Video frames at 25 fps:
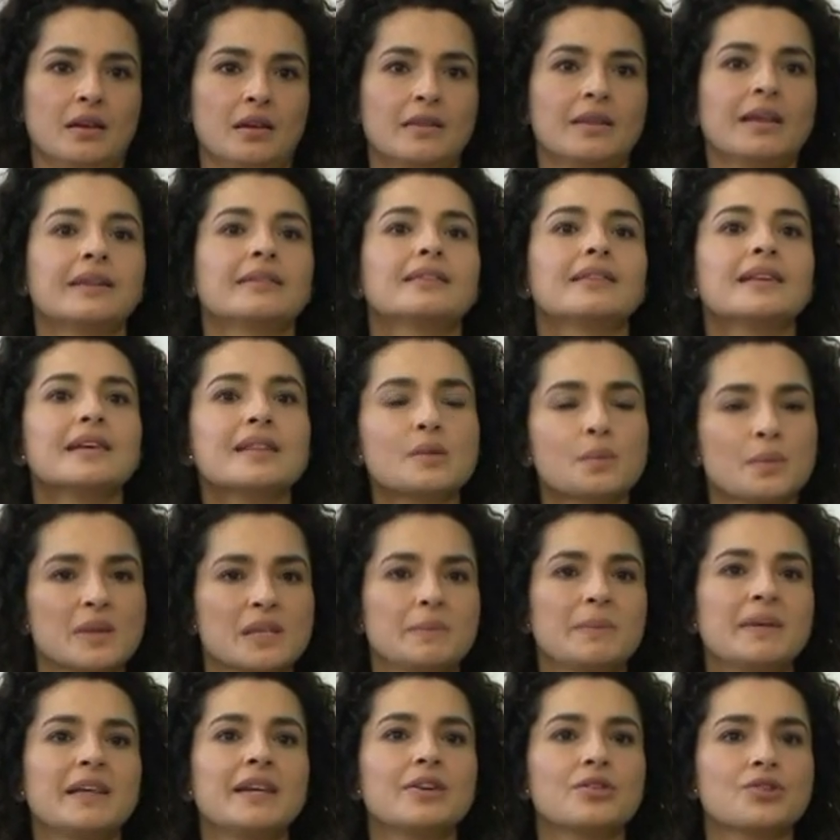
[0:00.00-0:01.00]
that this
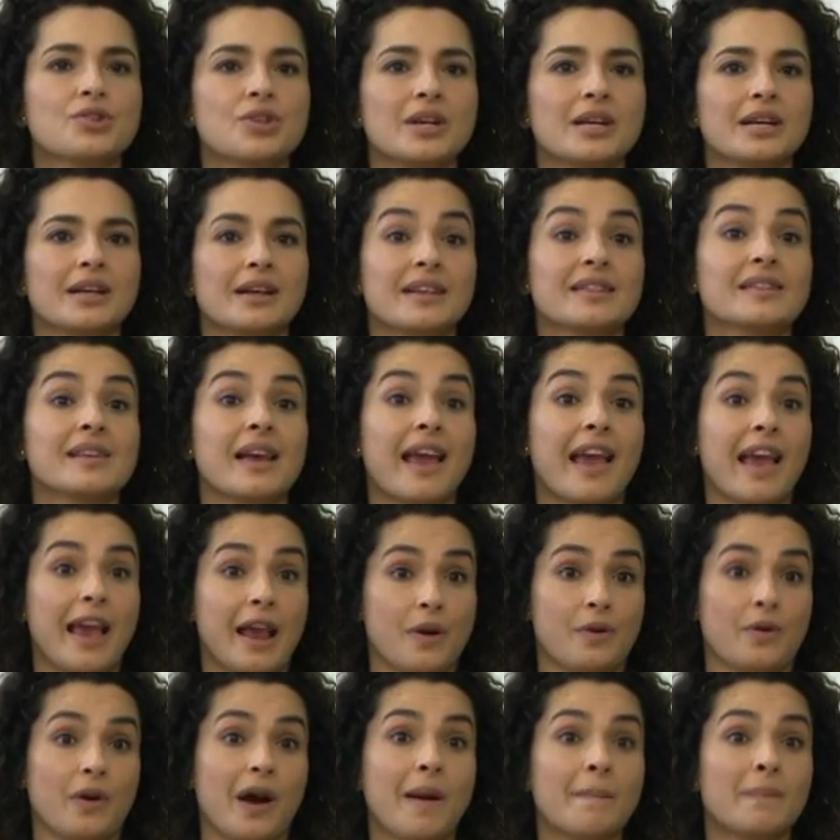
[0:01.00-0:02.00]
was being treated as a
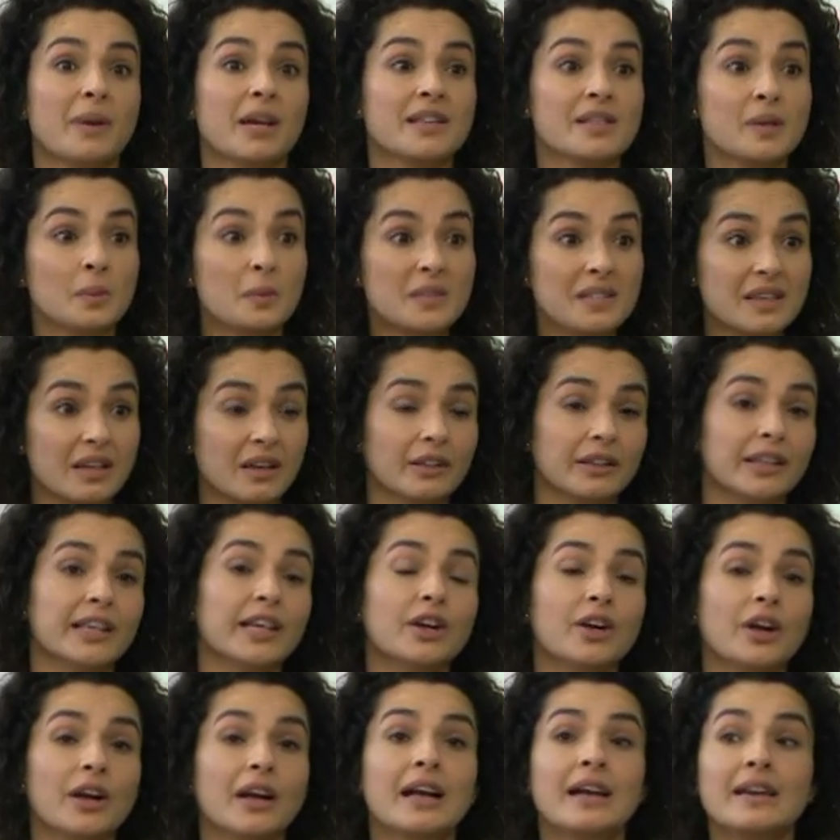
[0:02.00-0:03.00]
hate crime, because it was
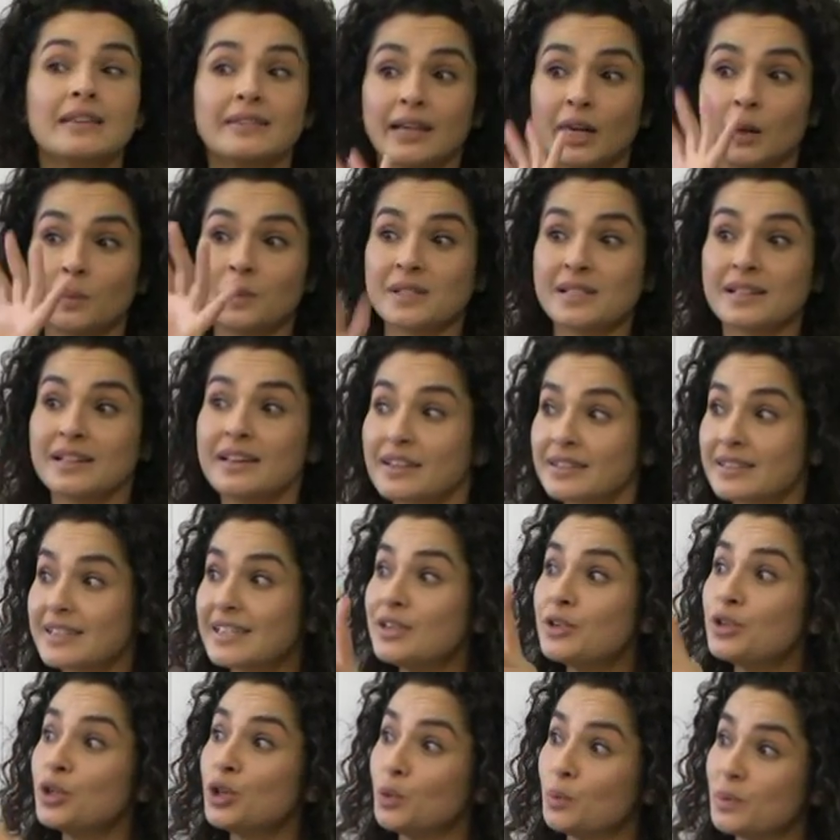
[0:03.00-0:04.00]
clear that it was
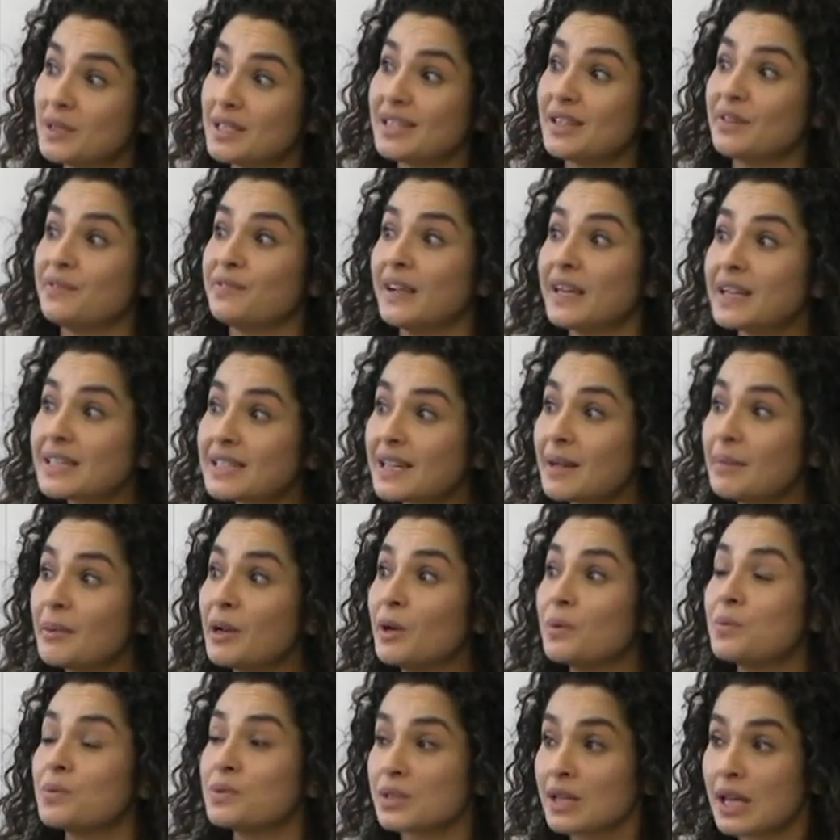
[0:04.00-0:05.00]
Nardine who was the victim,
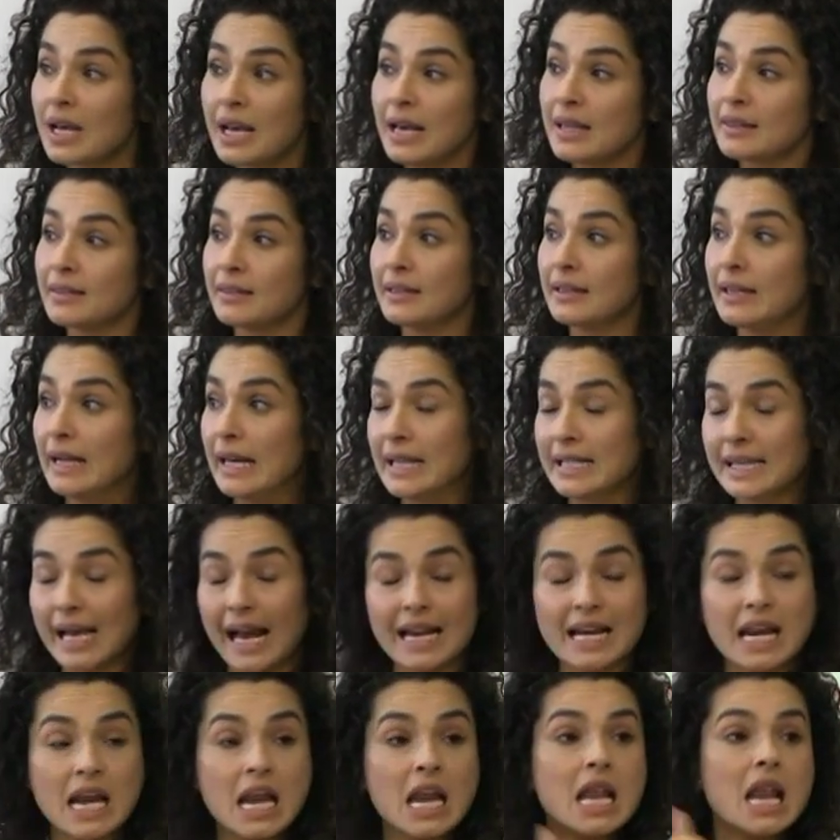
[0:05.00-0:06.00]
and this
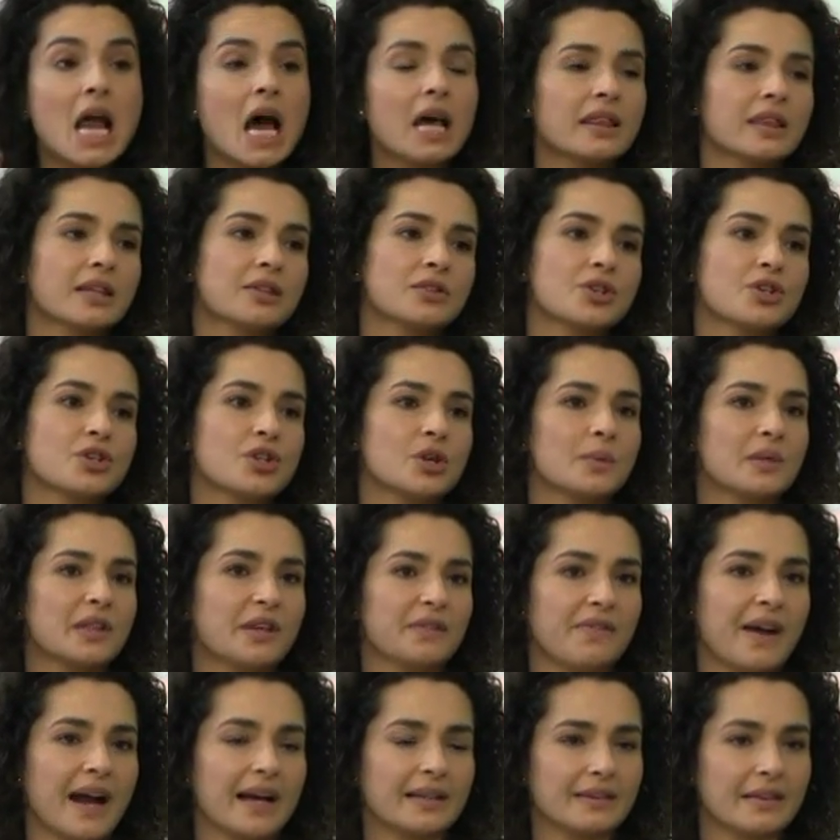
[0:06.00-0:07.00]
had nothing to do with
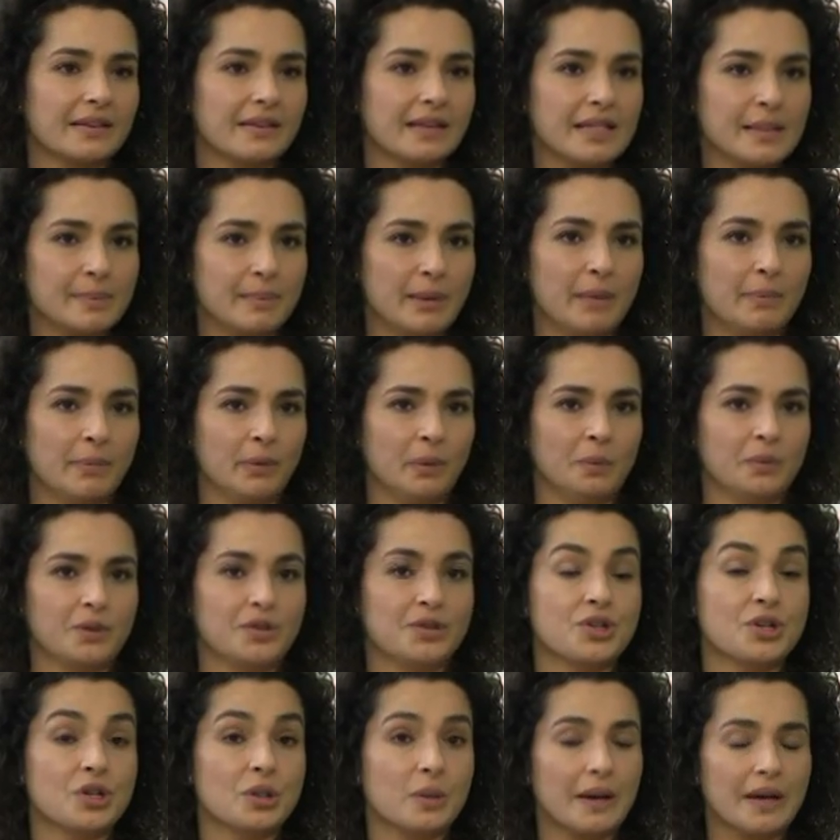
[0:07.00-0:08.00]
the fact that these people were
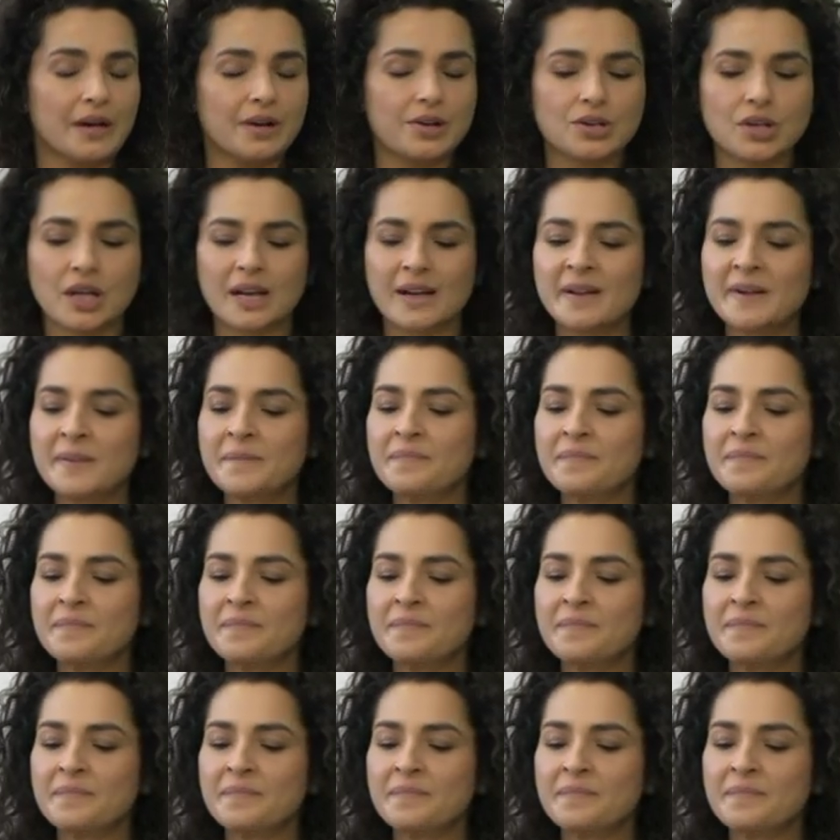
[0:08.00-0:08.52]
Jewish.